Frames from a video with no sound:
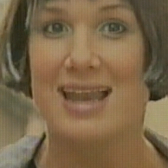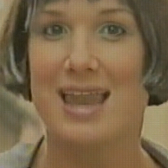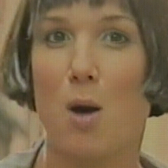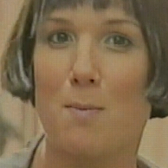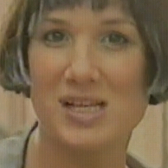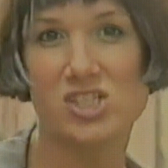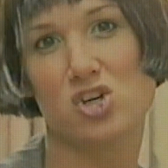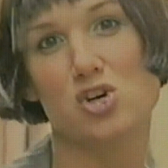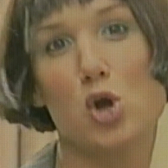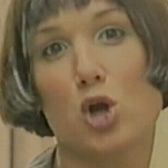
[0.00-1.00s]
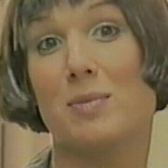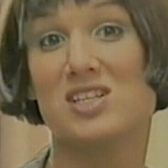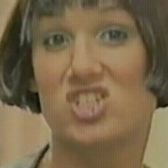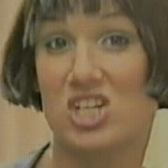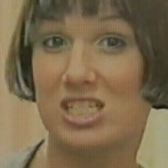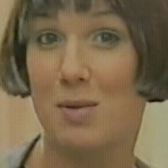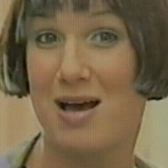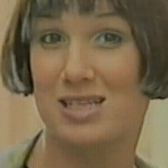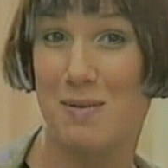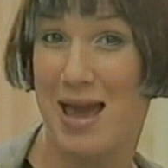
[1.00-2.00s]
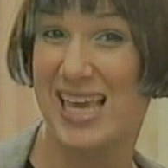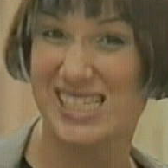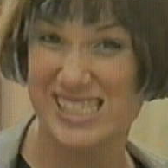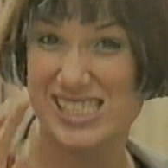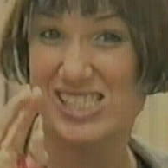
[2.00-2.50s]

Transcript: Now, Mr. Nukem is just about to make his